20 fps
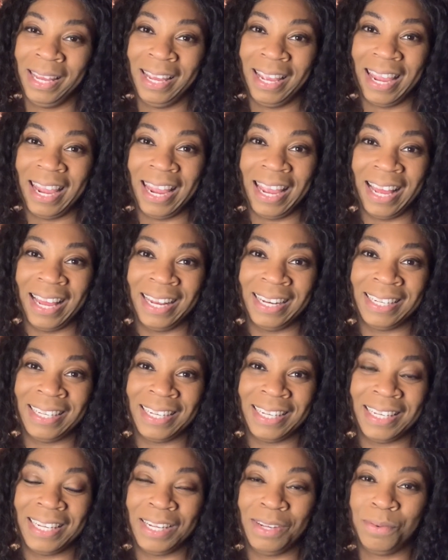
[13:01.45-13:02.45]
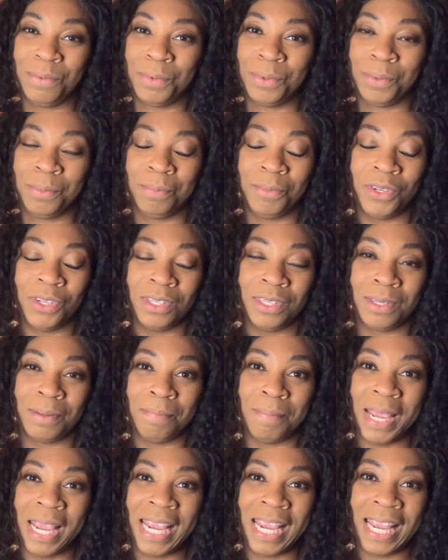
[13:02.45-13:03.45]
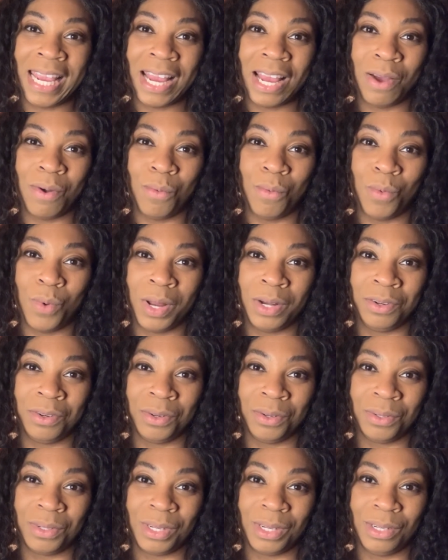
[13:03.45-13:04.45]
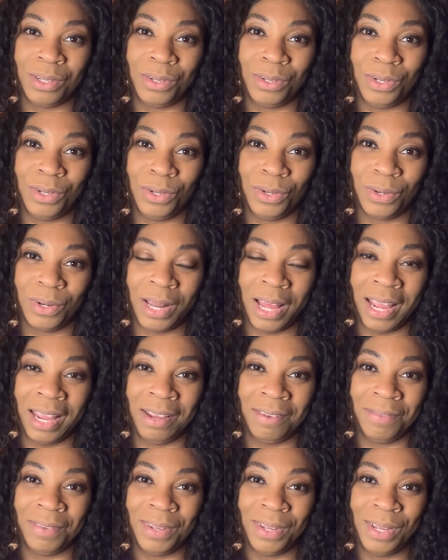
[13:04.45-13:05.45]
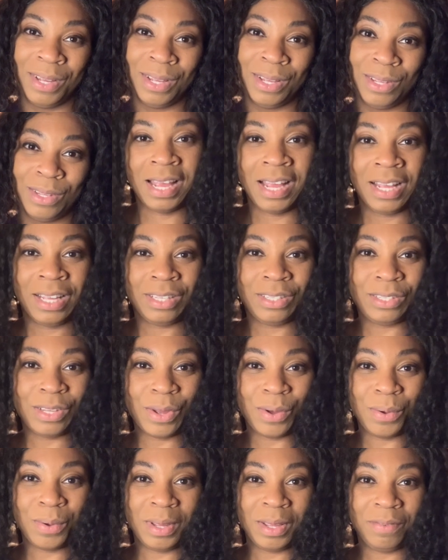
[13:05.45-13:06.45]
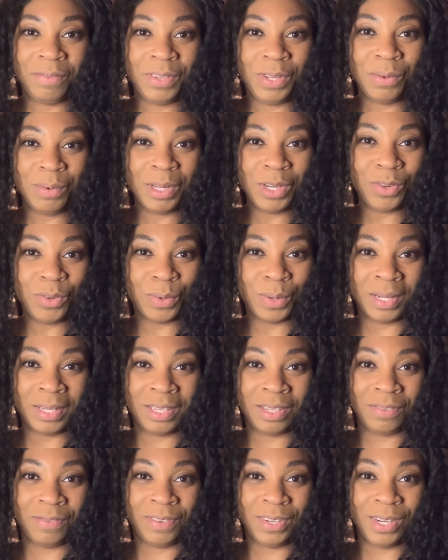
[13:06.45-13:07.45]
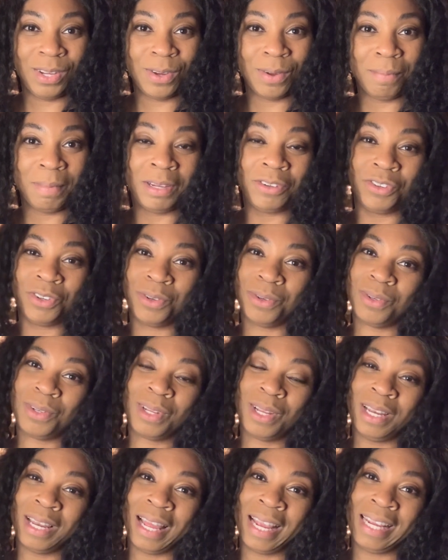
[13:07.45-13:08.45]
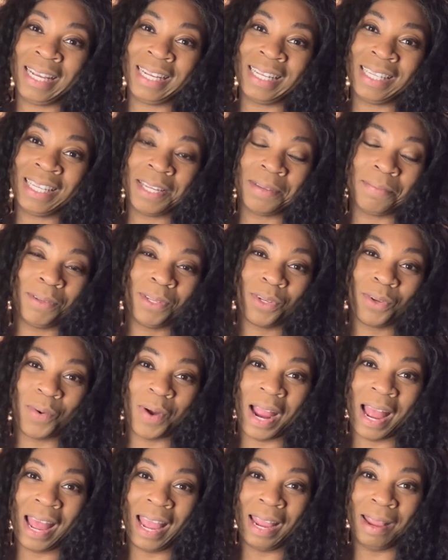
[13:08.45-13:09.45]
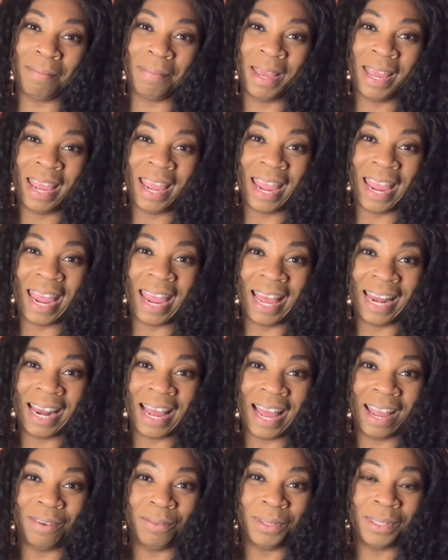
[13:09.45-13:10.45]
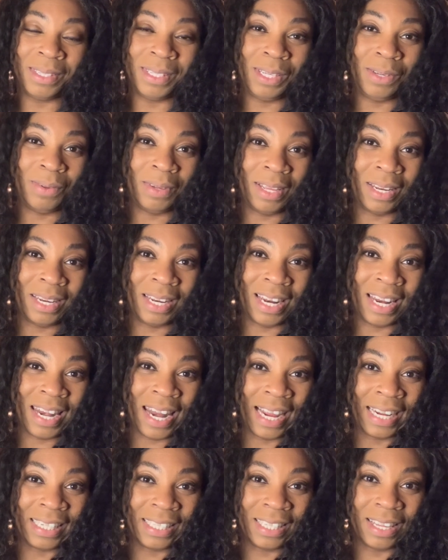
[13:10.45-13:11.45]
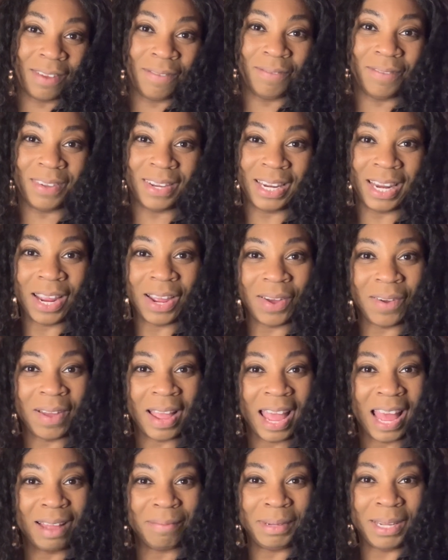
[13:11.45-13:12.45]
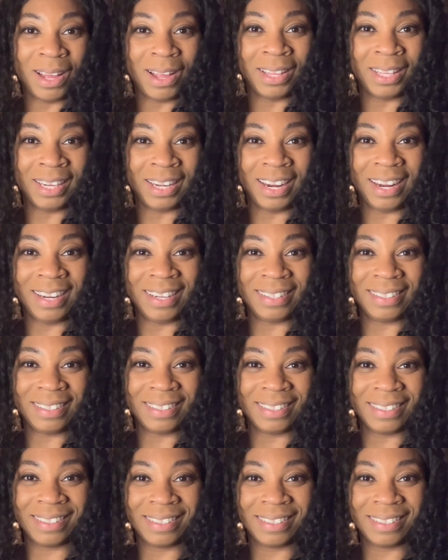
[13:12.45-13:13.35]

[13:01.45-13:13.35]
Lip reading: and it will just make wonders into your life. So if you enjoyed this video, make sure to like and subscribe, and I will see you in the next video. Happy holidays!